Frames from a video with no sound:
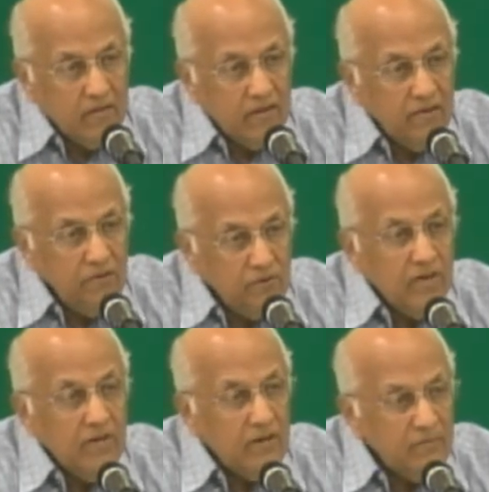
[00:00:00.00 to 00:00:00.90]
that you
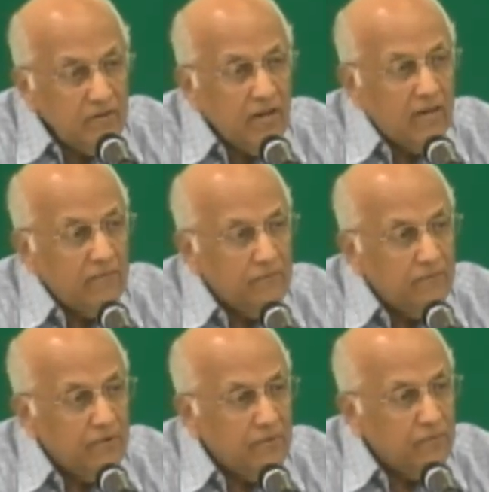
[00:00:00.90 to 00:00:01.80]
can live a life
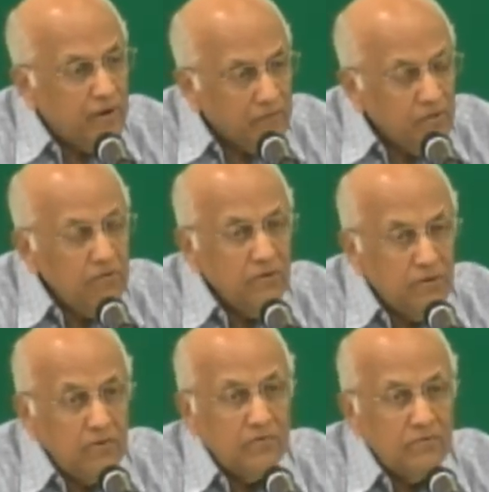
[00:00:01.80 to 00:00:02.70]
where wherever you
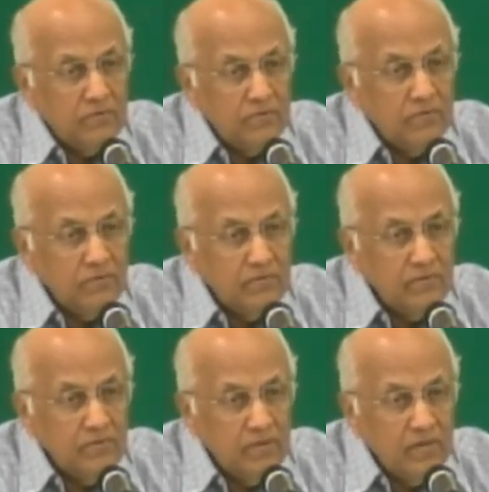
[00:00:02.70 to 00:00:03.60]
go,
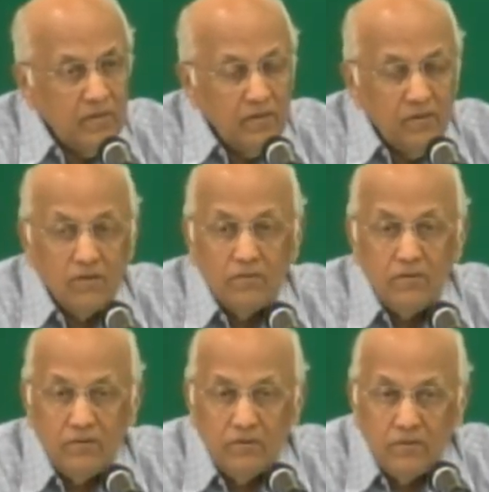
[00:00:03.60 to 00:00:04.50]
you're going to
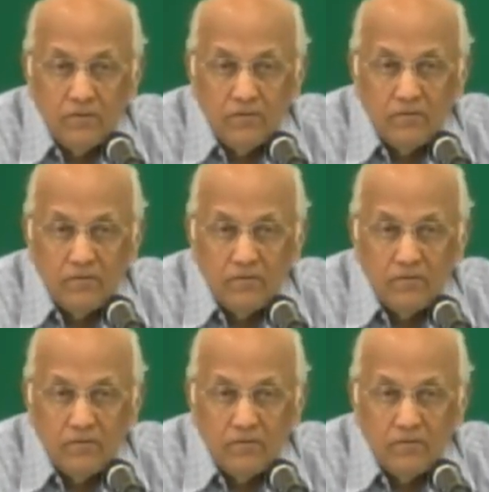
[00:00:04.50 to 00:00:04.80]
do good.